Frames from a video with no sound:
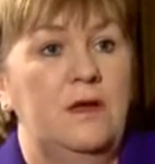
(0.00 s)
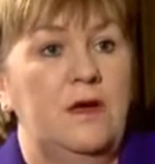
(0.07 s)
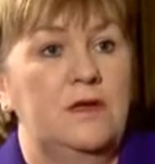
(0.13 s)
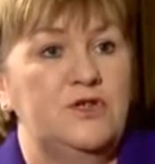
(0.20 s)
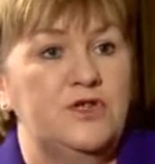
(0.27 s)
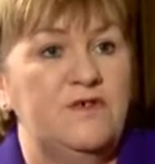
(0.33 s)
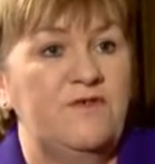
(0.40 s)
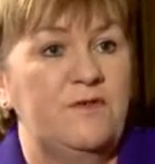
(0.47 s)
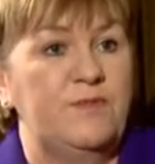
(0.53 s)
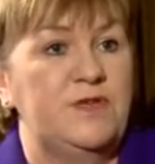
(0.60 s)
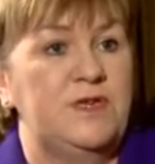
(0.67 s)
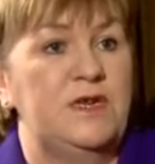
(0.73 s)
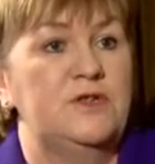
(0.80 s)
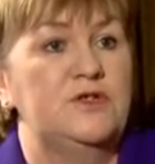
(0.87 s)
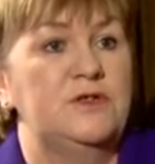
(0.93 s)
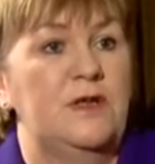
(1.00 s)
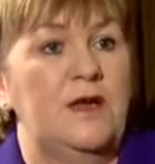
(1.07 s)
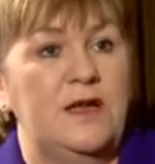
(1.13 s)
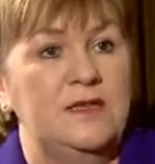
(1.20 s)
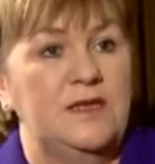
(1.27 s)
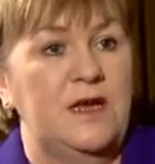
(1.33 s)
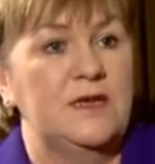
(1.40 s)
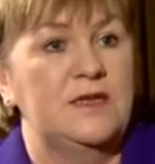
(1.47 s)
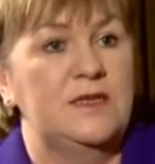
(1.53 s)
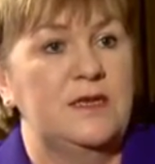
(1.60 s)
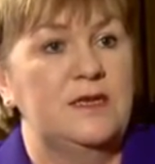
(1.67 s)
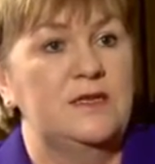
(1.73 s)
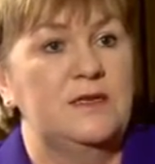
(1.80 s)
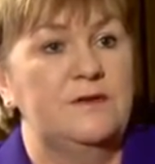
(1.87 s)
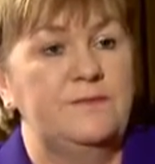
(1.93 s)
achieving potential and
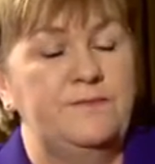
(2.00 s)
access.